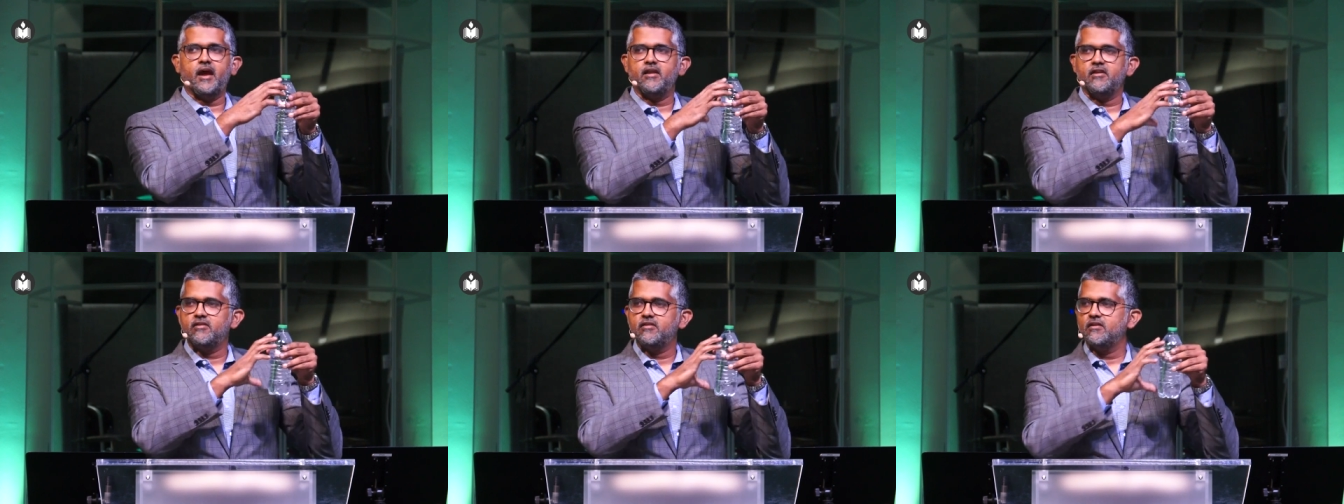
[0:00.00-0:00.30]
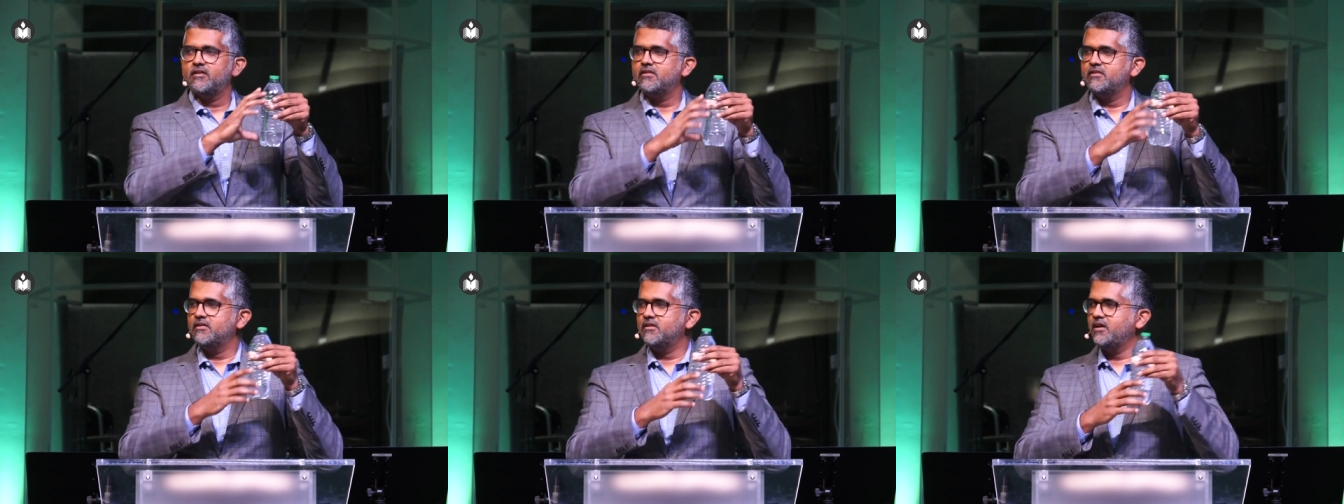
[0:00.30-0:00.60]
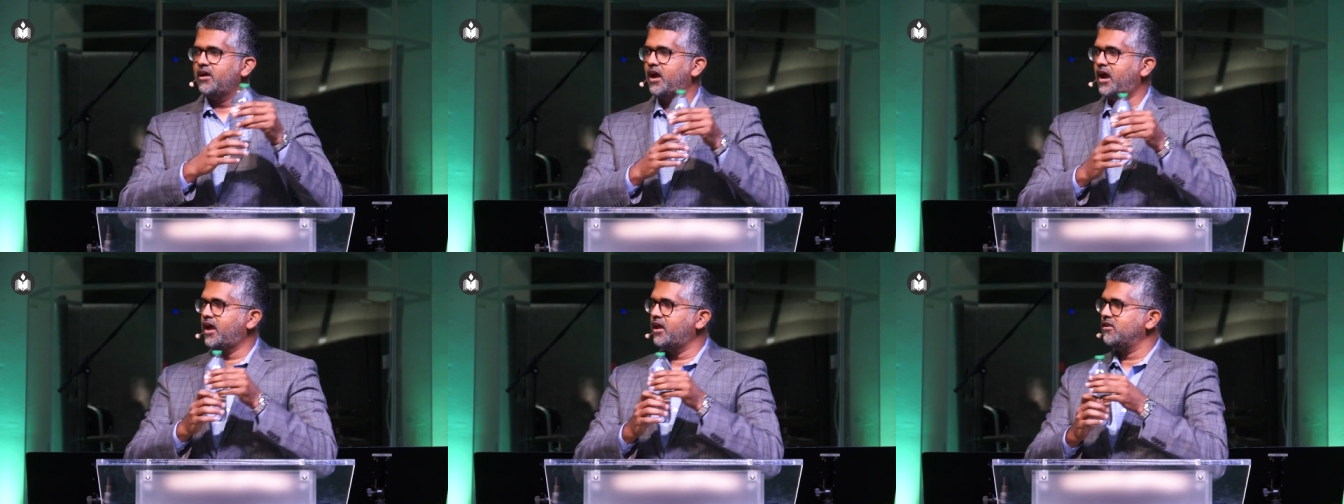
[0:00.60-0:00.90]
and
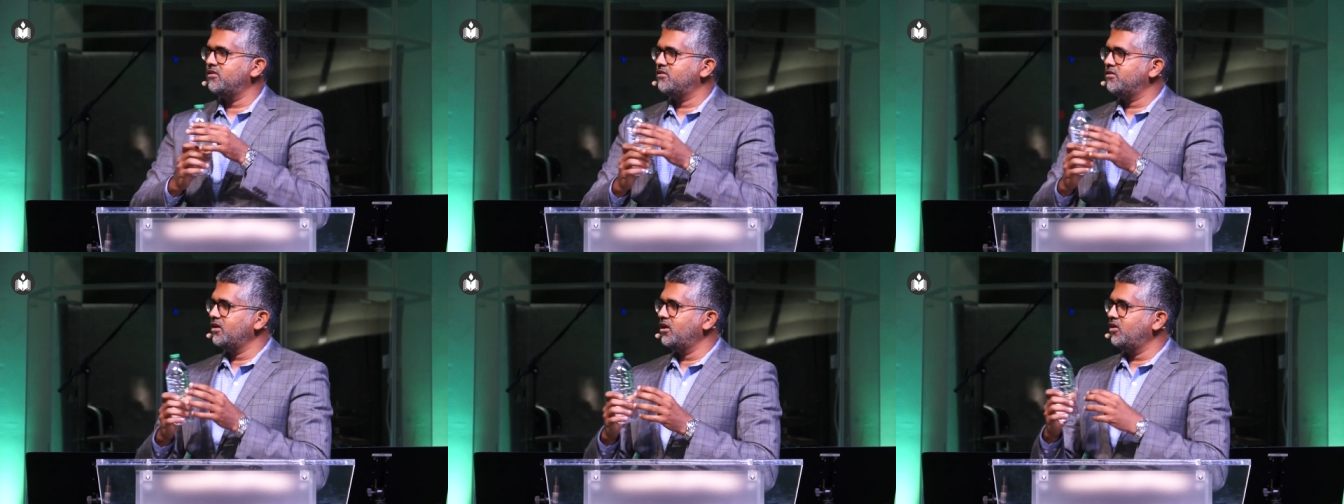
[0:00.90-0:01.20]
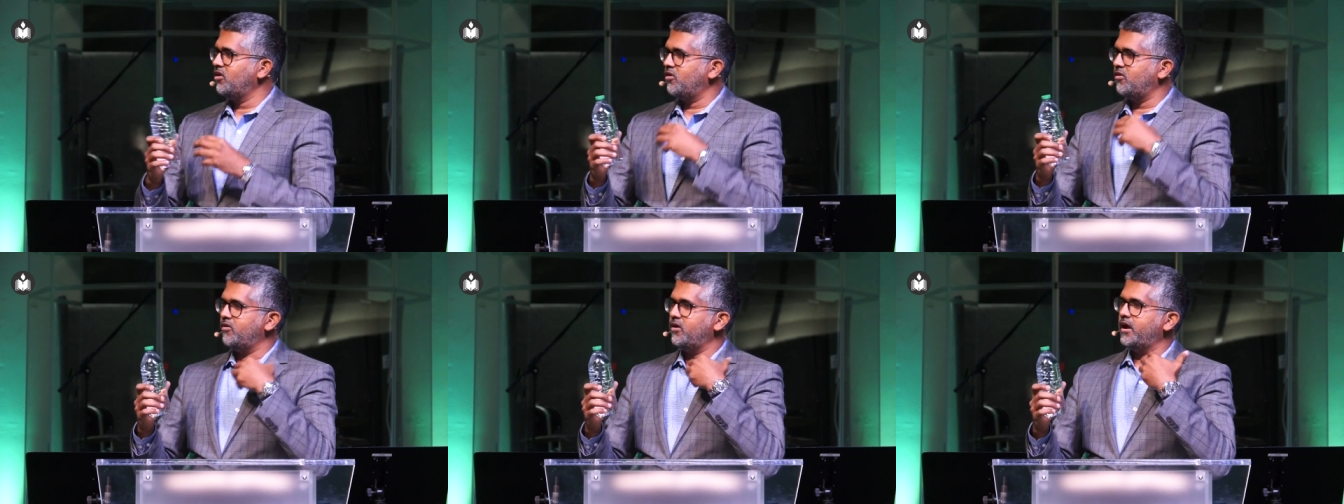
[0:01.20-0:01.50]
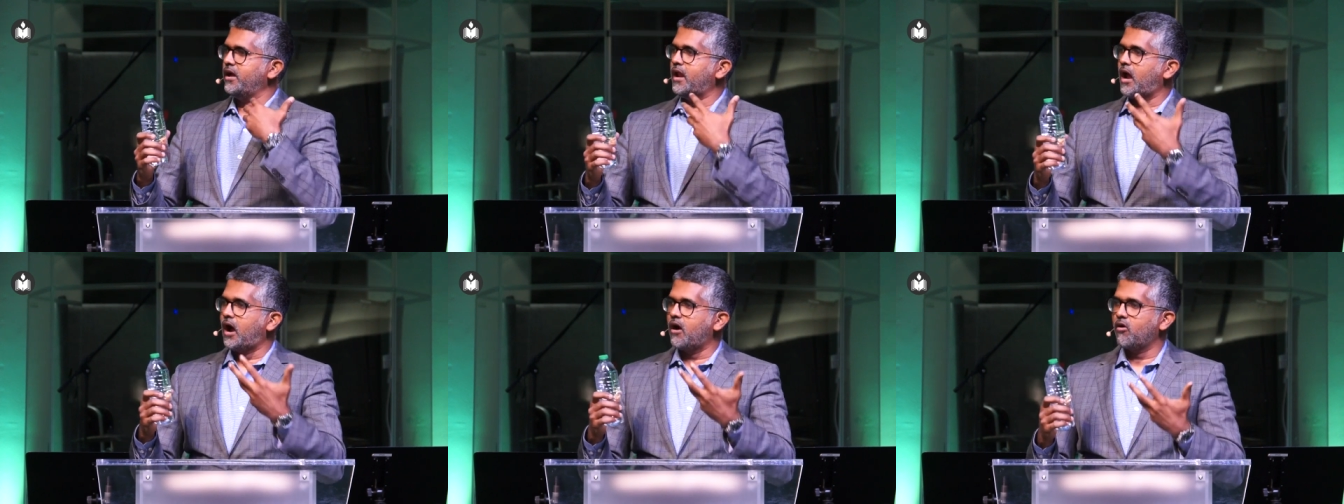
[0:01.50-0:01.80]
and you know
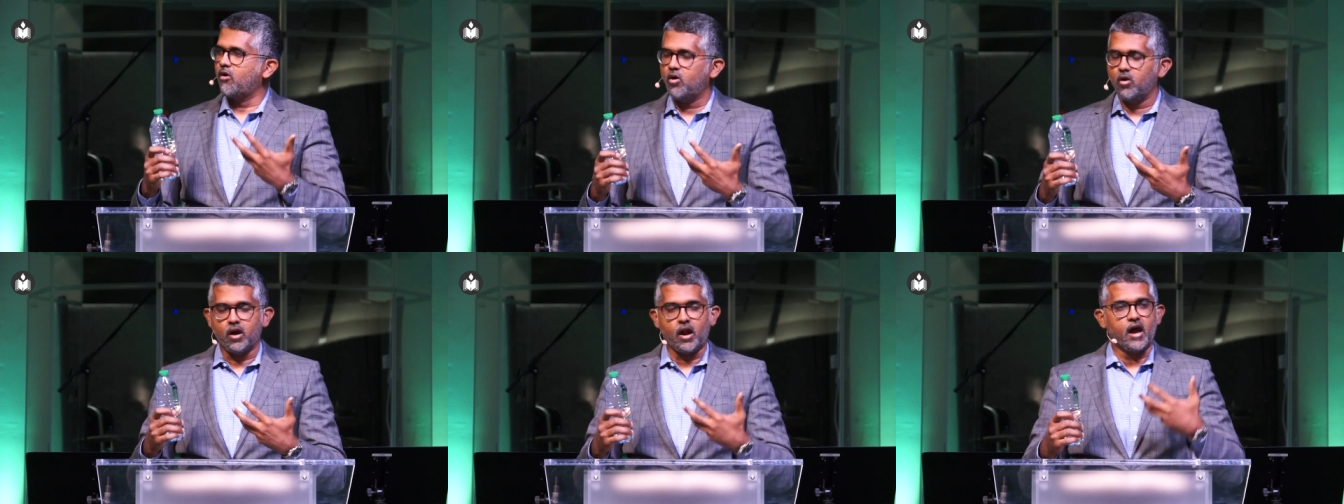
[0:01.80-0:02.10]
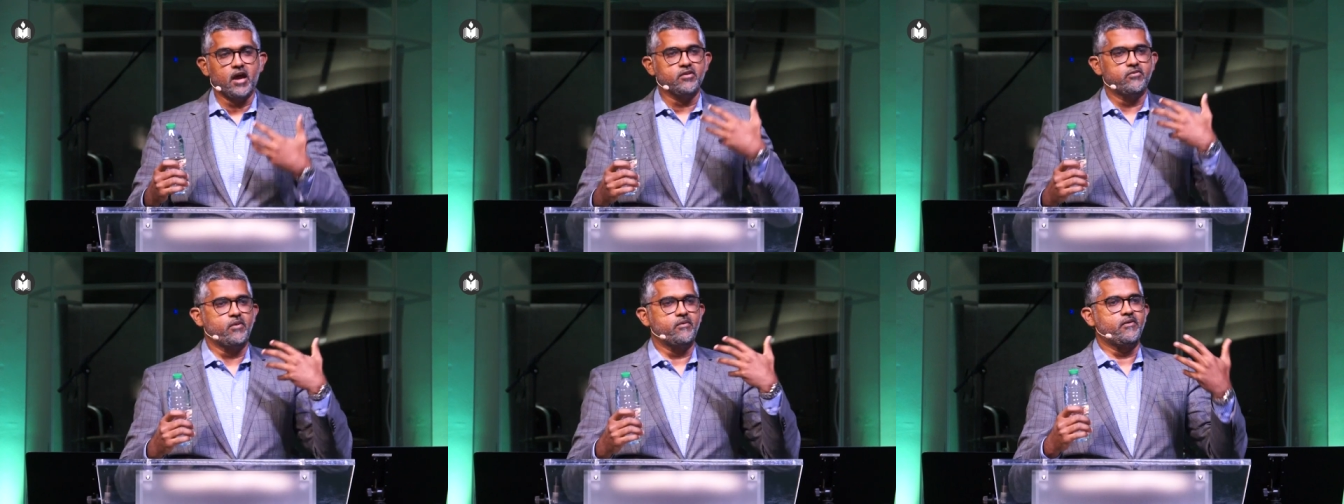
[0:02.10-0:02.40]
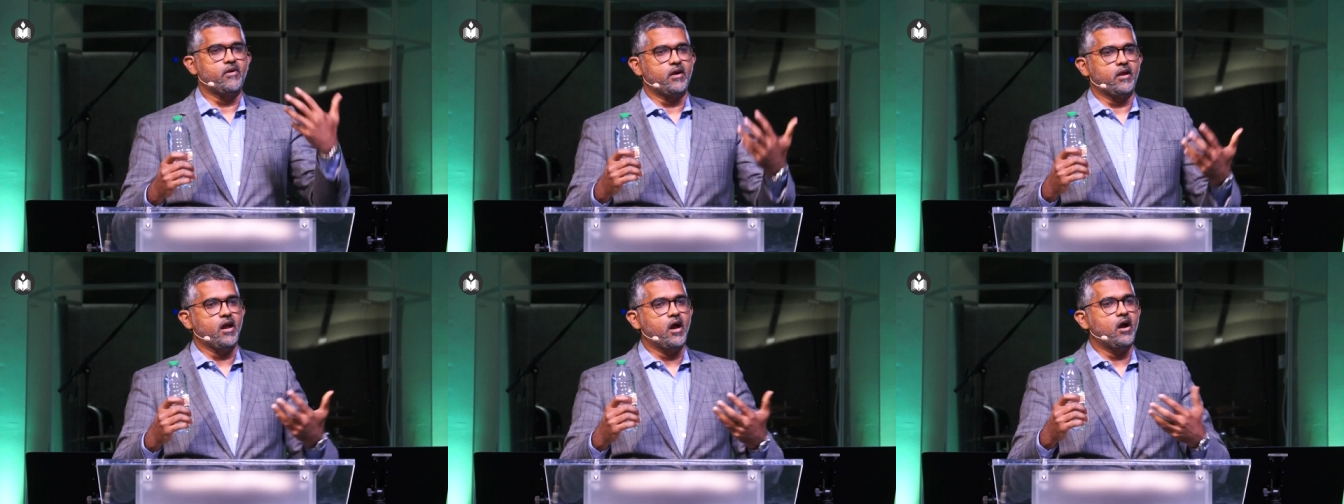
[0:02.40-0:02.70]
in our own eyes
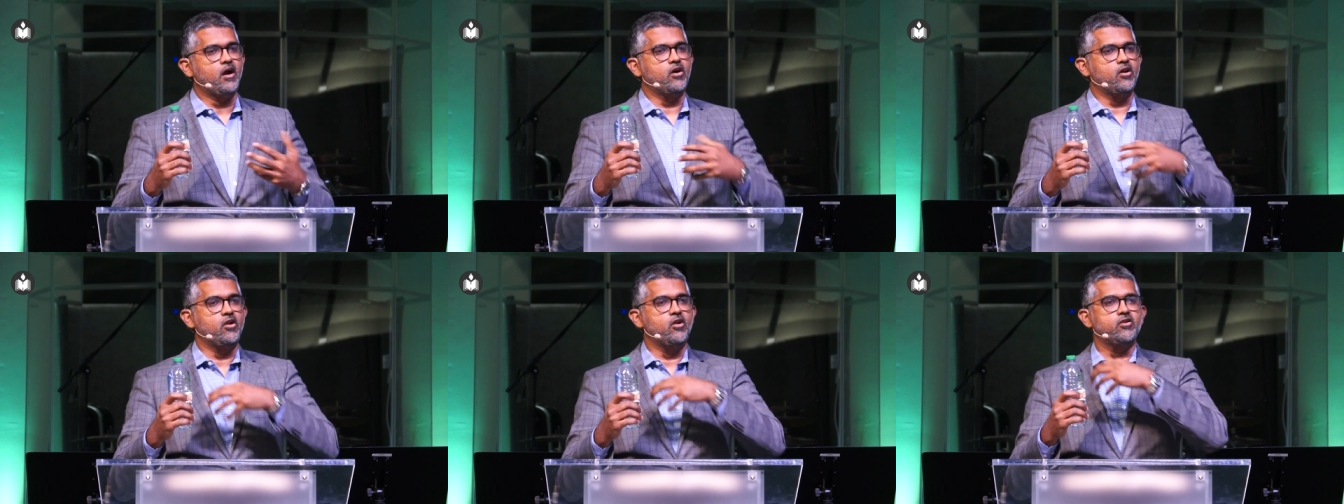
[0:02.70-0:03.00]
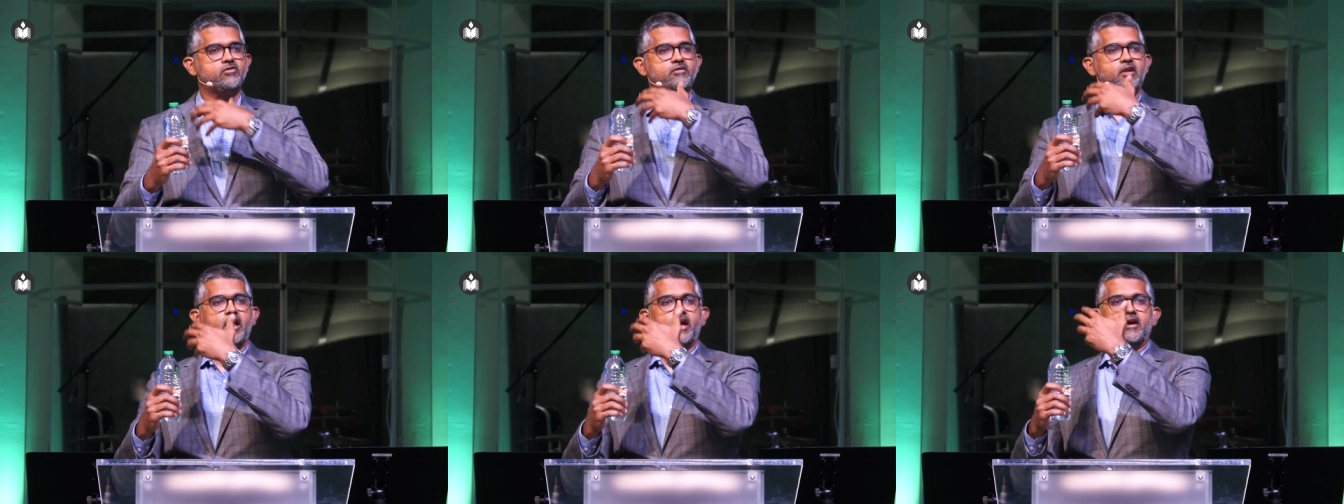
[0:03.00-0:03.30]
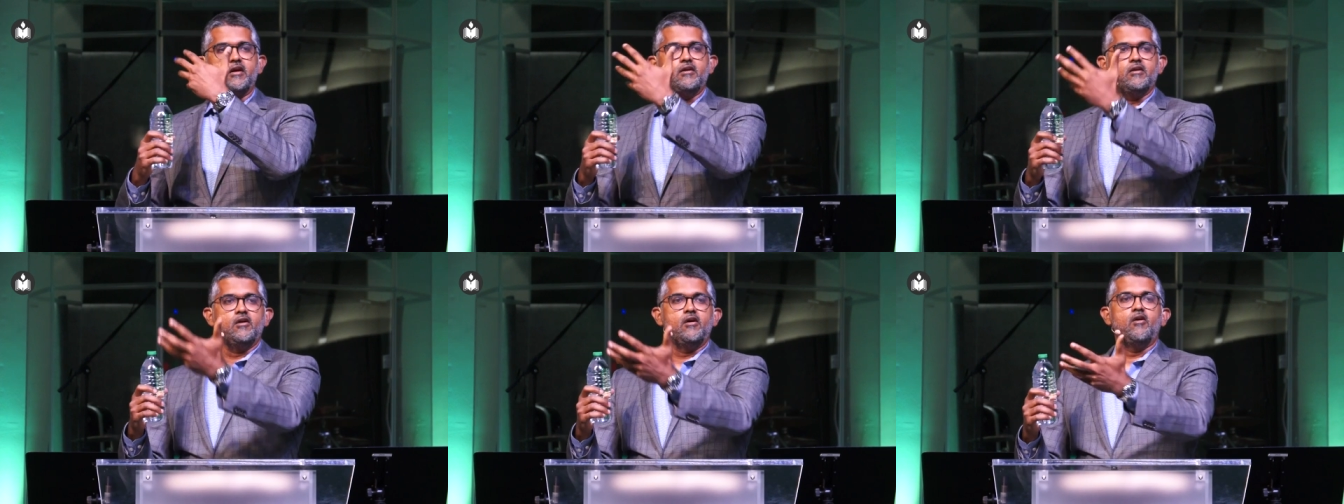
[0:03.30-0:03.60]
when we are young it looks
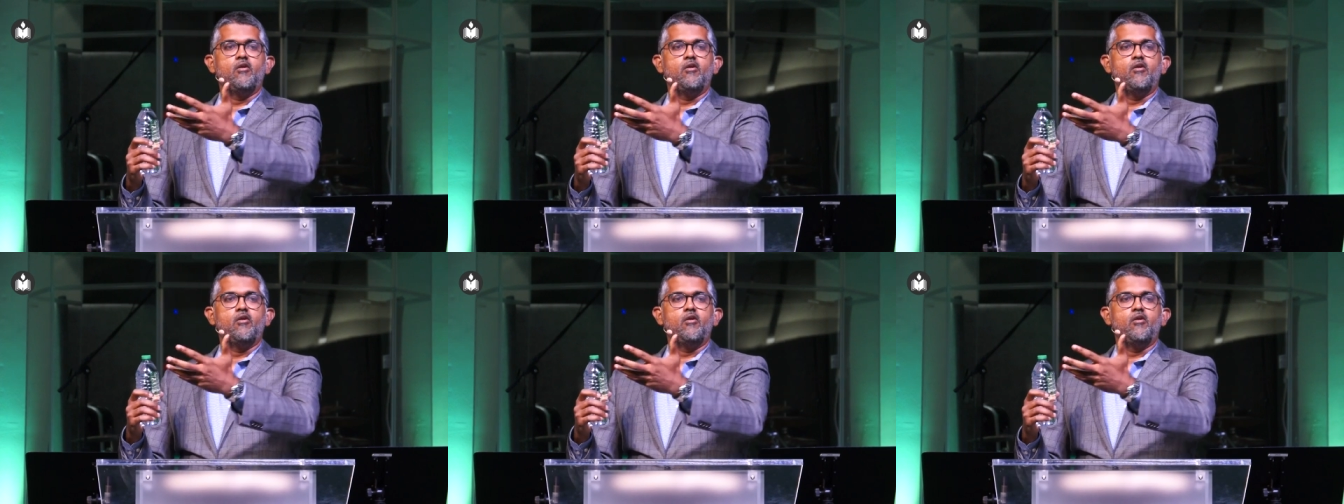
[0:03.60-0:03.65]
like,